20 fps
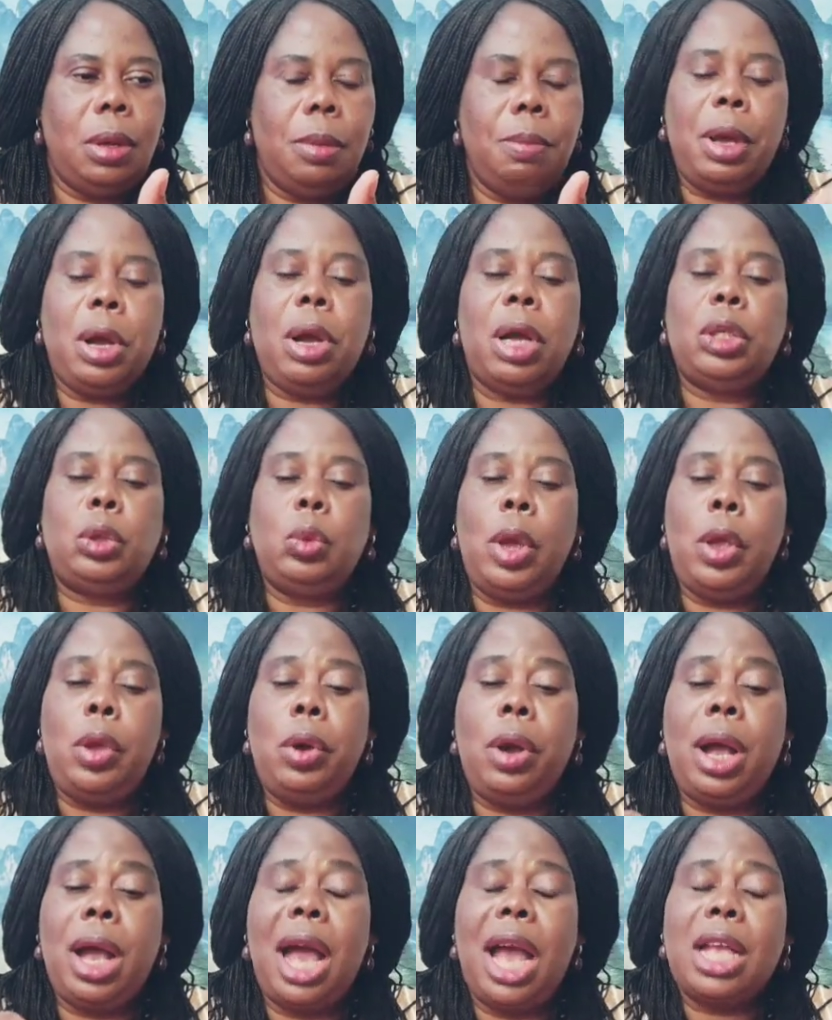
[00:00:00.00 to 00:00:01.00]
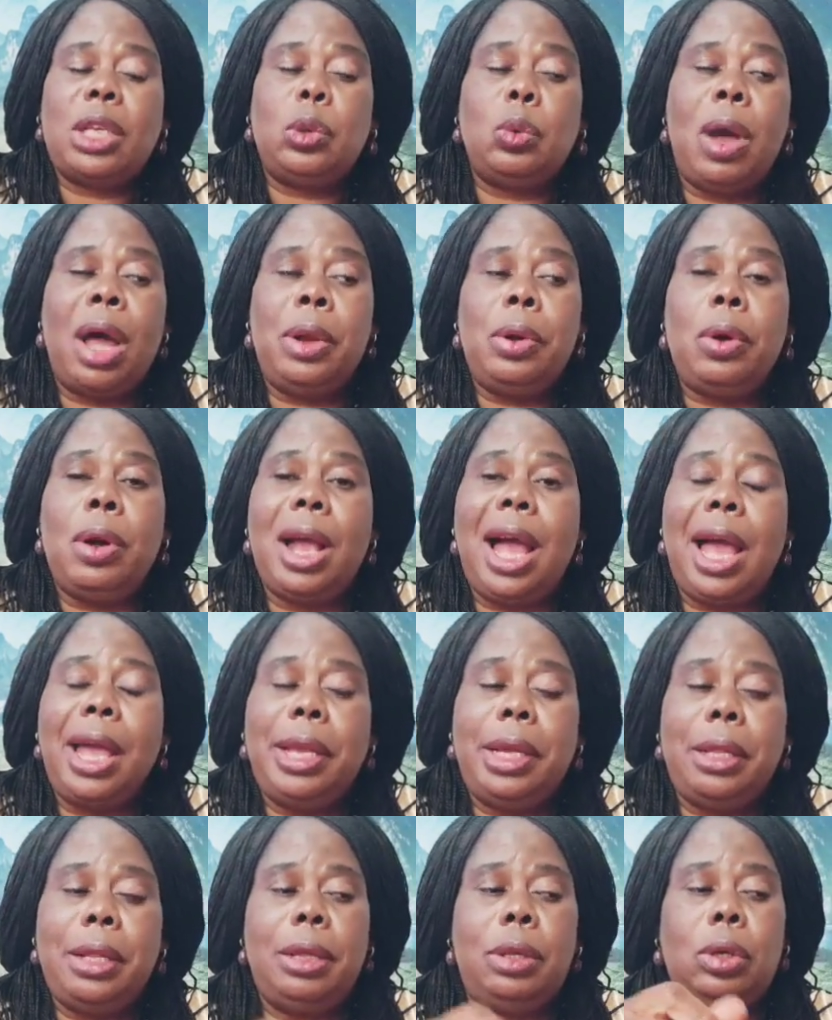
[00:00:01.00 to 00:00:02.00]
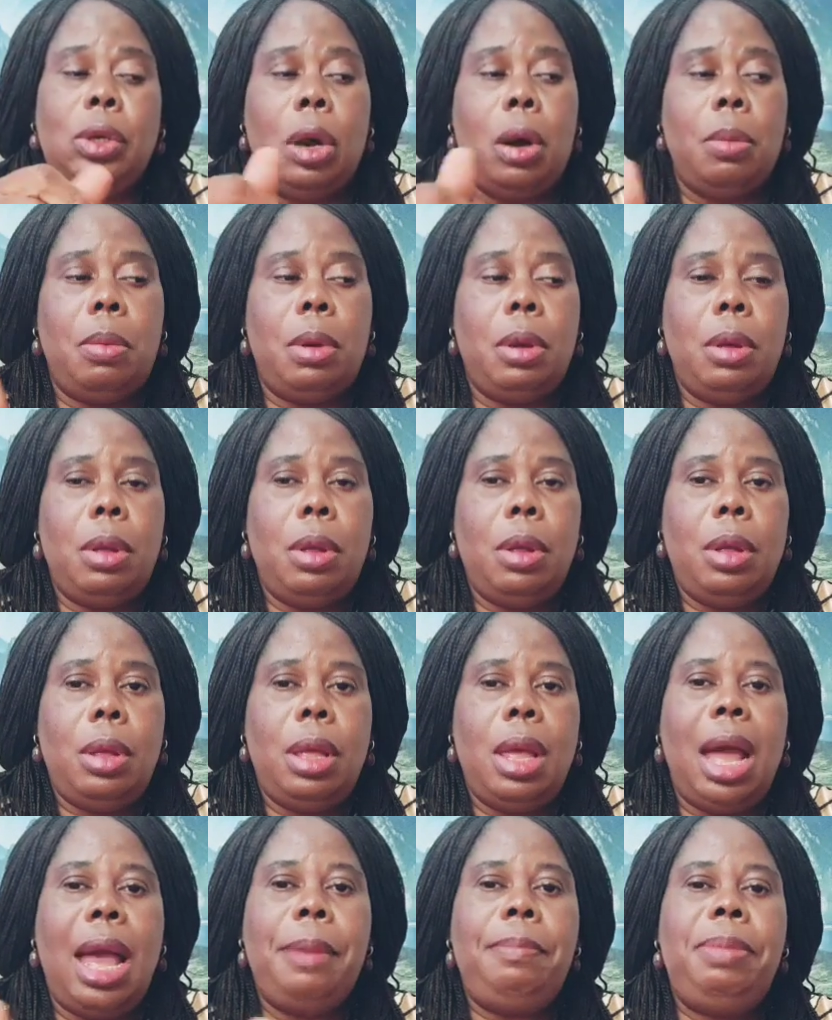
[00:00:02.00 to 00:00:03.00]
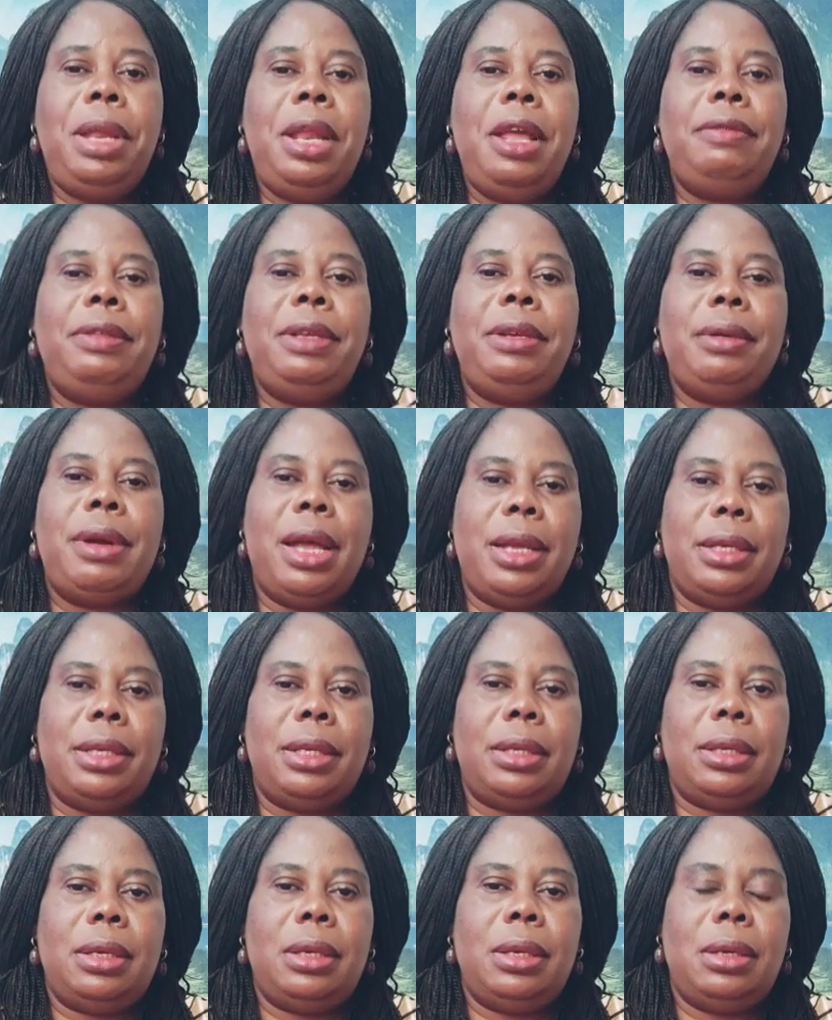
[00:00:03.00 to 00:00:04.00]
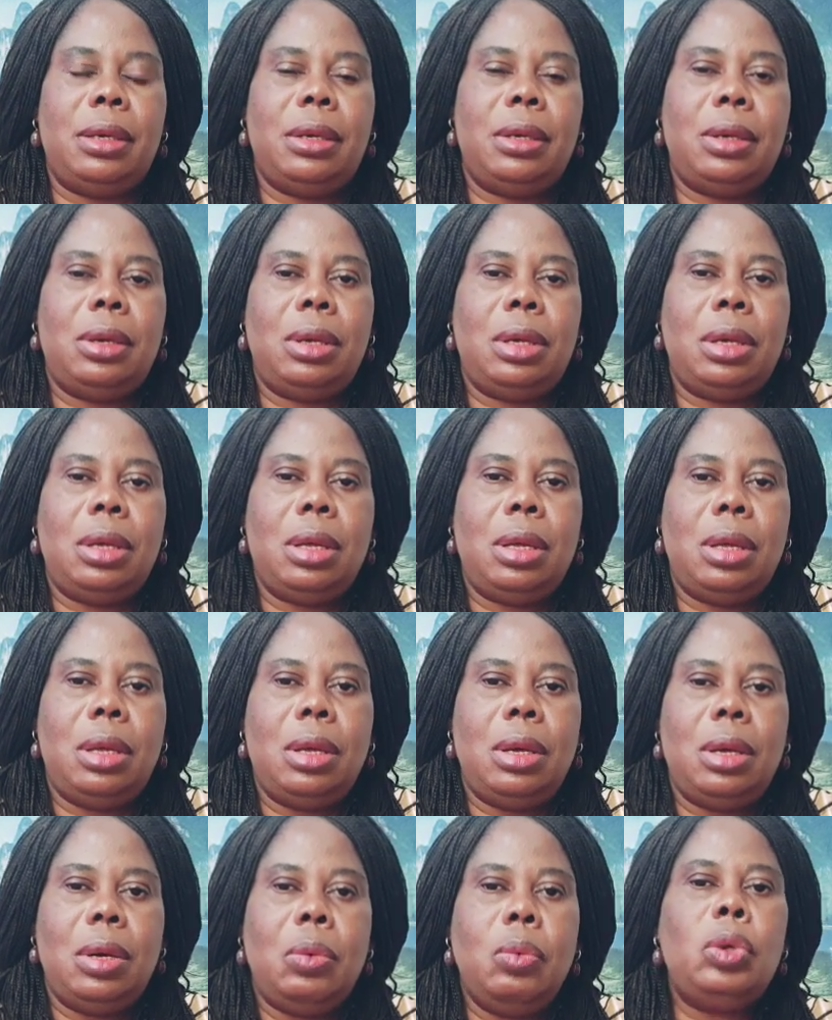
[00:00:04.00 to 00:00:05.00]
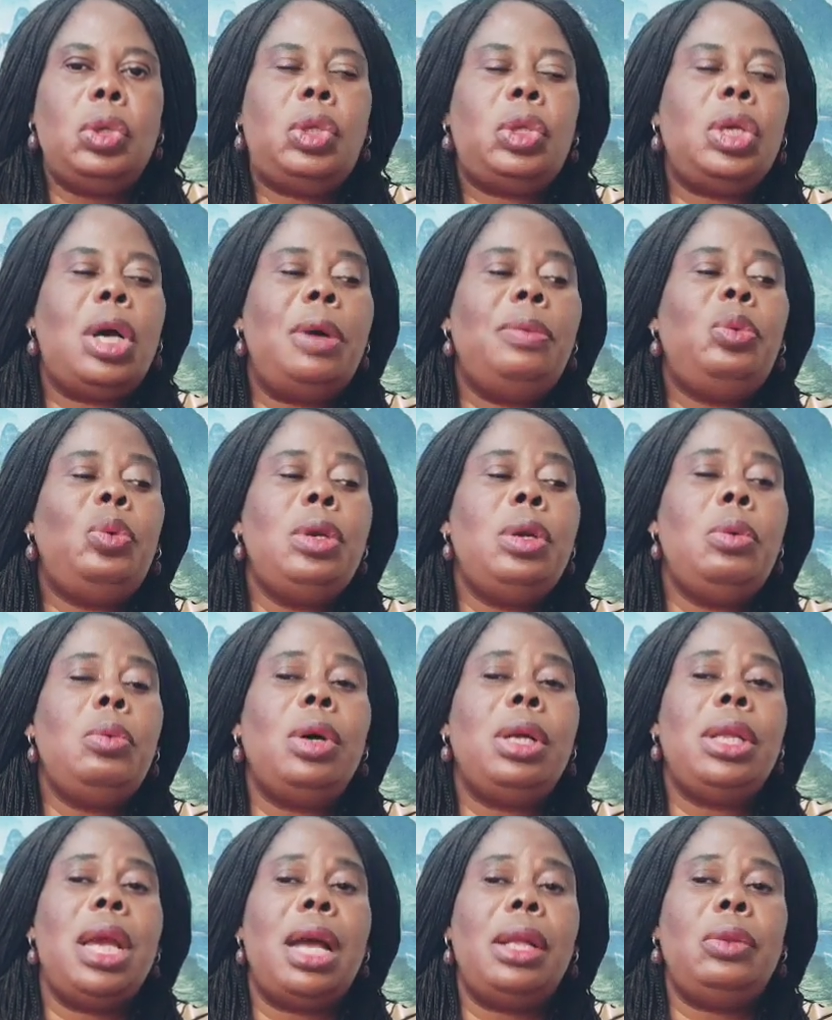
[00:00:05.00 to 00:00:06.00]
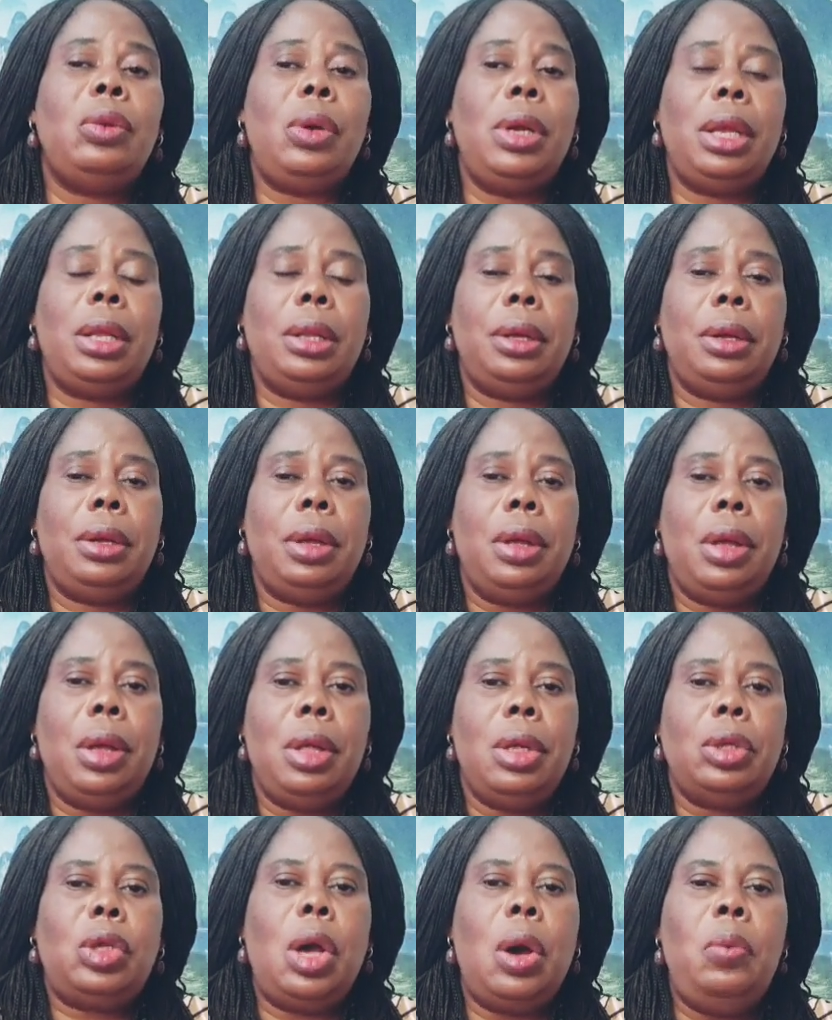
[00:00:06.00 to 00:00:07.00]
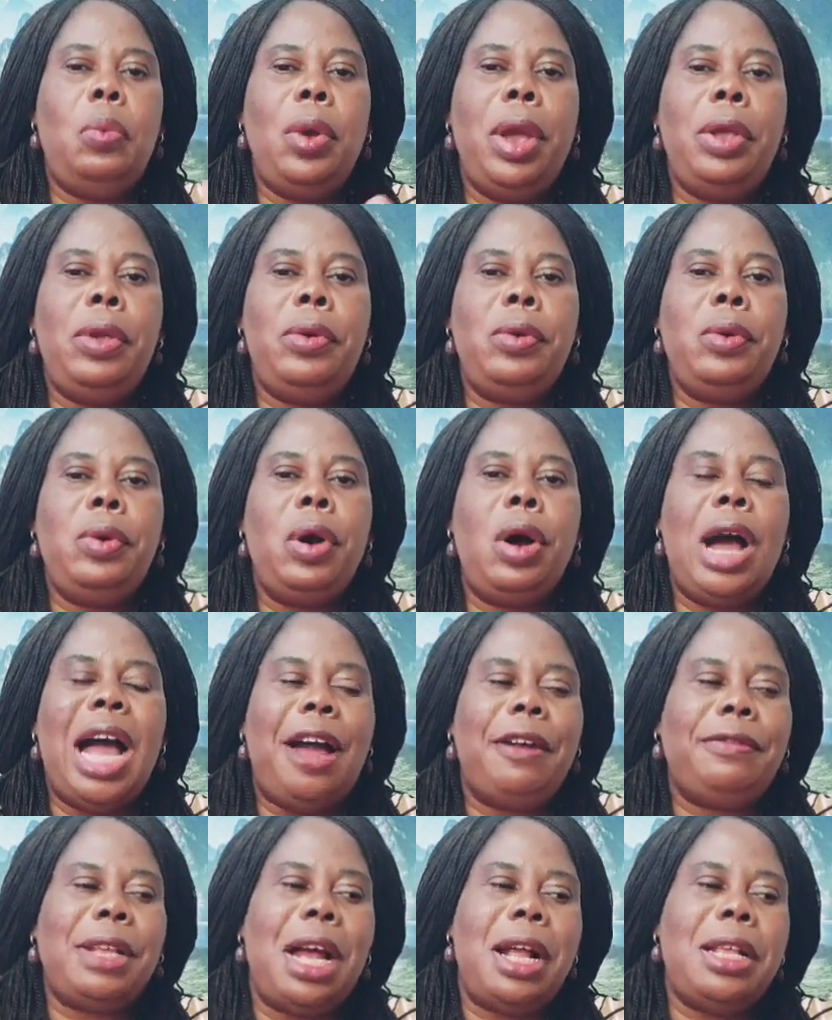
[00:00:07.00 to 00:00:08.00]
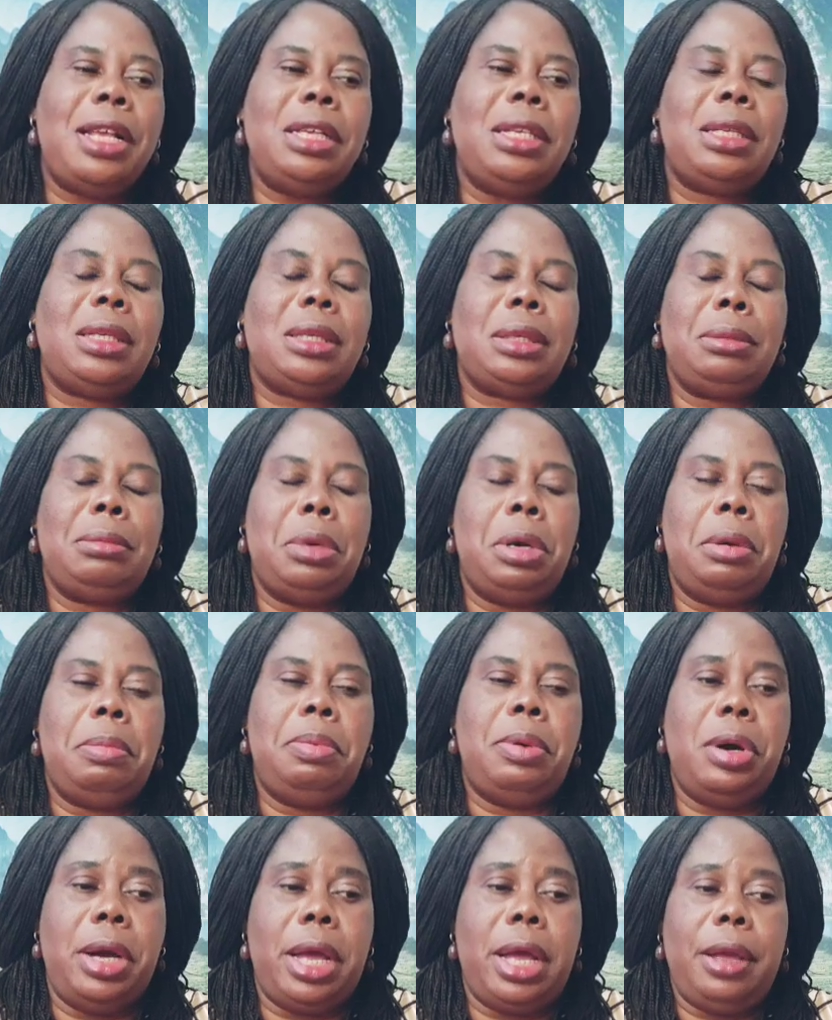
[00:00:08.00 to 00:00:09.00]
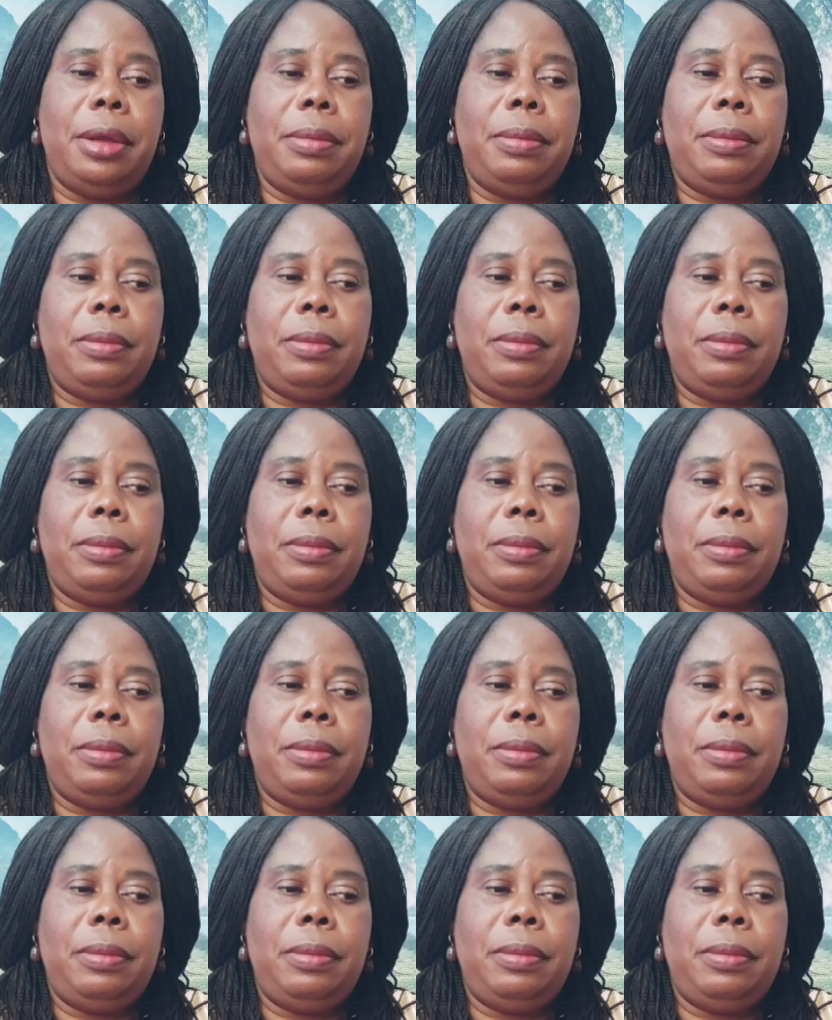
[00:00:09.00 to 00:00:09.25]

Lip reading: Because when you catch one oga in the top, I believe the rest will stop doing what they are doing. So when you go after this small boy,